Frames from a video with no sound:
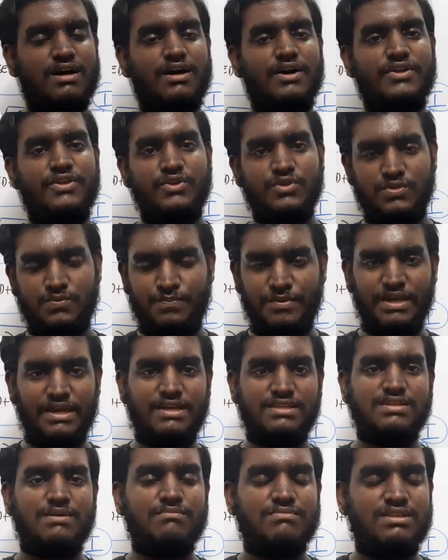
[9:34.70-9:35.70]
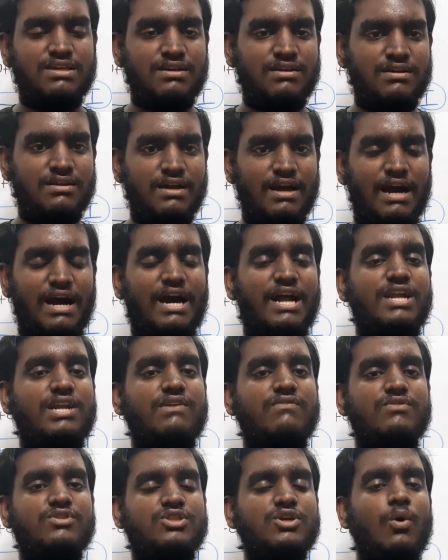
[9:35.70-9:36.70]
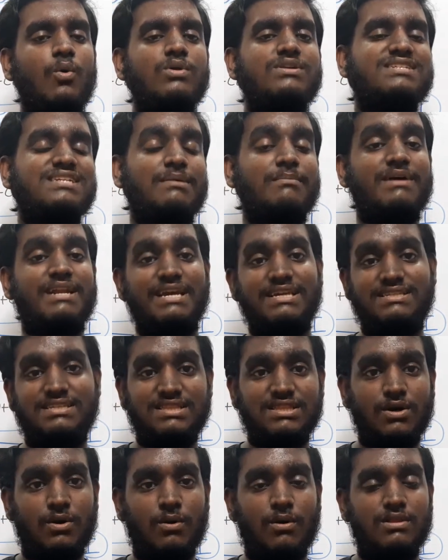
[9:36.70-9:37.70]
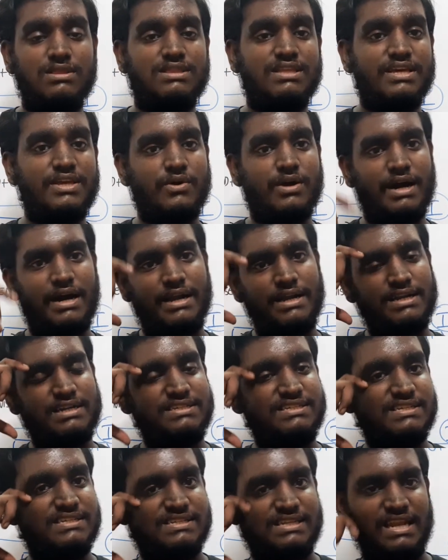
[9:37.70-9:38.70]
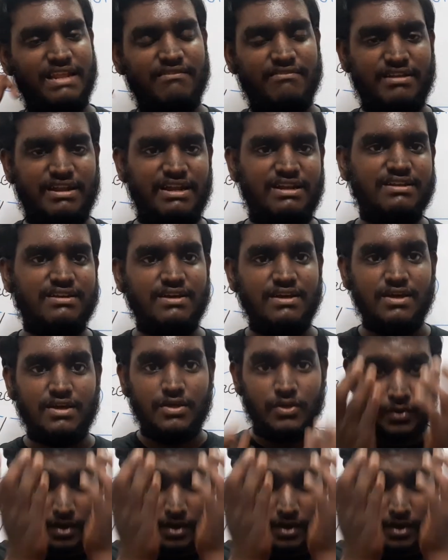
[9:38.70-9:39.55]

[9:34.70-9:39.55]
you speak something and without summarizing the whole thing you can't just leave, right? You